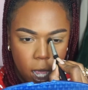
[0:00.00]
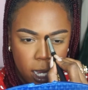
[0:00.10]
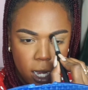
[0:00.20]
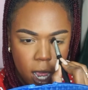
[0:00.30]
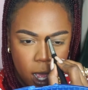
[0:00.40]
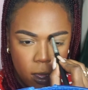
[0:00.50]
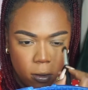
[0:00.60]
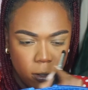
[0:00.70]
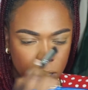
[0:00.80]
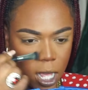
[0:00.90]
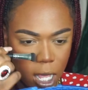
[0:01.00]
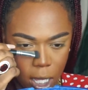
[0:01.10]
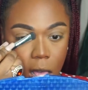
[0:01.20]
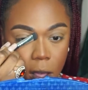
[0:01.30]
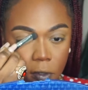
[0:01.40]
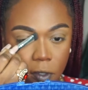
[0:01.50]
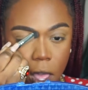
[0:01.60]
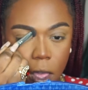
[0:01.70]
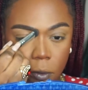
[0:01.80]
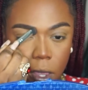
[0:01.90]
And now like I'm
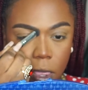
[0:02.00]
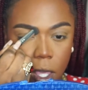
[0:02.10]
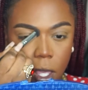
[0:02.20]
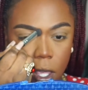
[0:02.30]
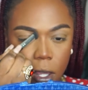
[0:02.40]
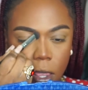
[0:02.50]
fine with it.